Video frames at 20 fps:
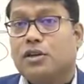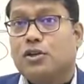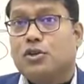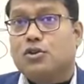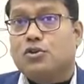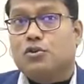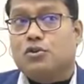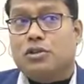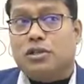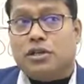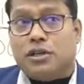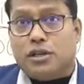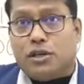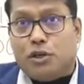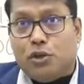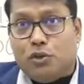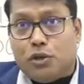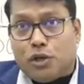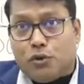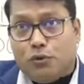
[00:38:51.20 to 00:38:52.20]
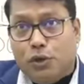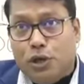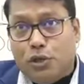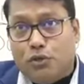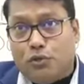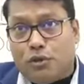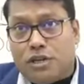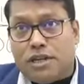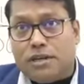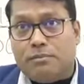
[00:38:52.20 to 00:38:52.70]
So you are going
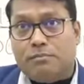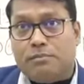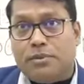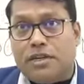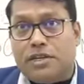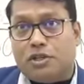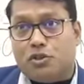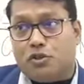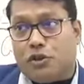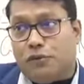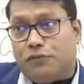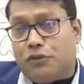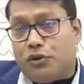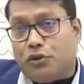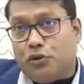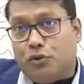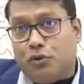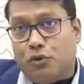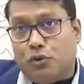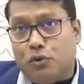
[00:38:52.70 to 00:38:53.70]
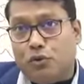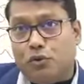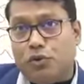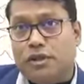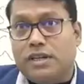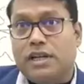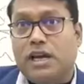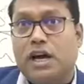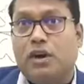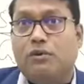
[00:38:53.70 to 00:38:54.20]
to compare. So if you don't know,
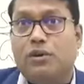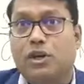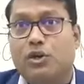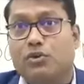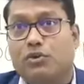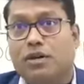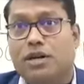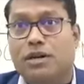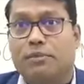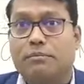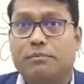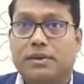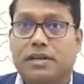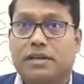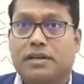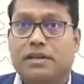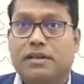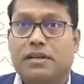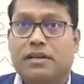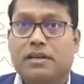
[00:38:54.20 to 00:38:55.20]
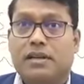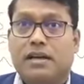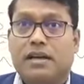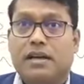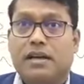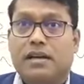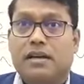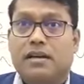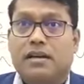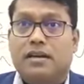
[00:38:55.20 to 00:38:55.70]
then how can you compare
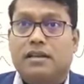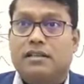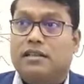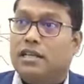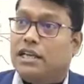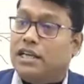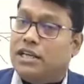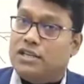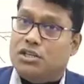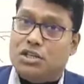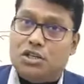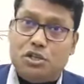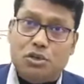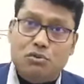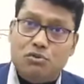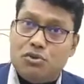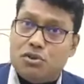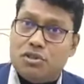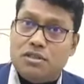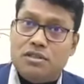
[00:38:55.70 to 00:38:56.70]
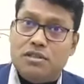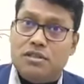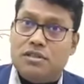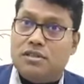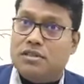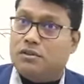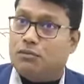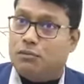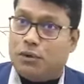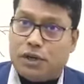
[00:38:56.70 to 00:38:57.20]
the institutions,
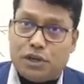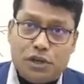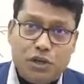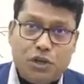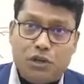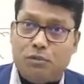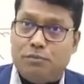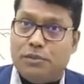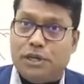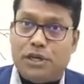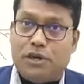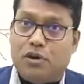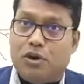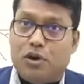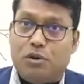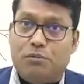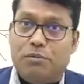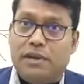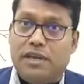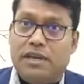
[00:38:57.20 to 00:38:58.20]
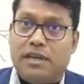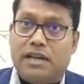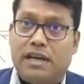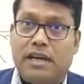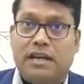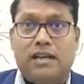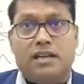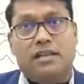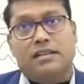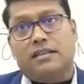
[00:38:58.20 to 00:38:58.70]
the working of the economy,
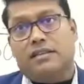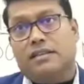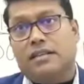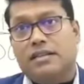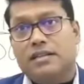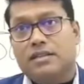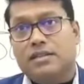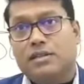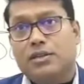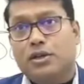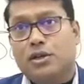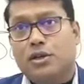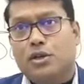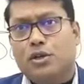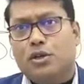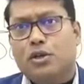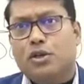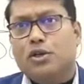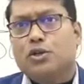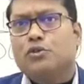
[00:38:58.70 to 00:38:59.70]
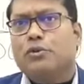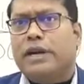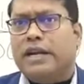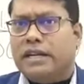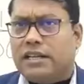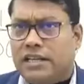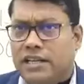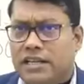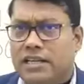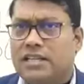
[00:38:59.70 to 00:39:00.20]
and other things? So
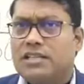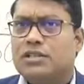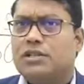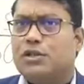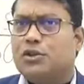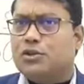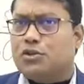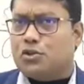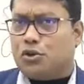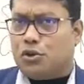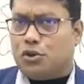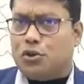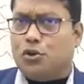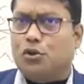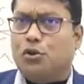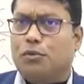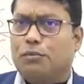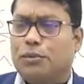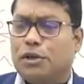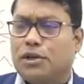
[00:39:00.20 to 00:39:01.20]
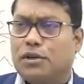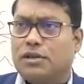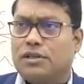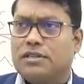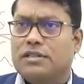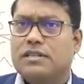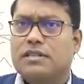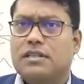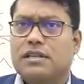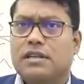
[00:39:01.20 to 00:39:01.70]
at least you should know,
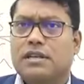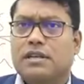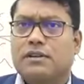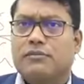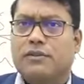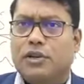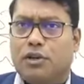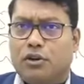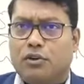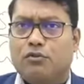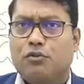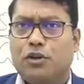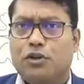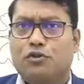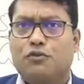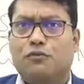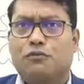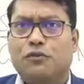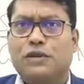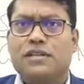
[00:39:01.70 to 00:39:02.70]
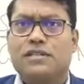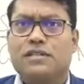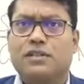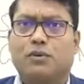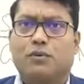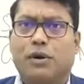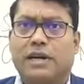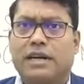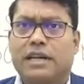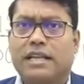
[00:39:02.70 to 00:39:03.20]
because we are not going to face the
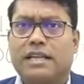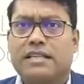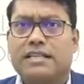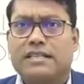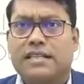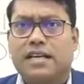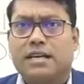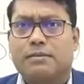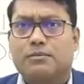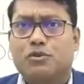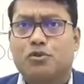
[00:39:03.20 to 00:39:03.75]
one-day exam.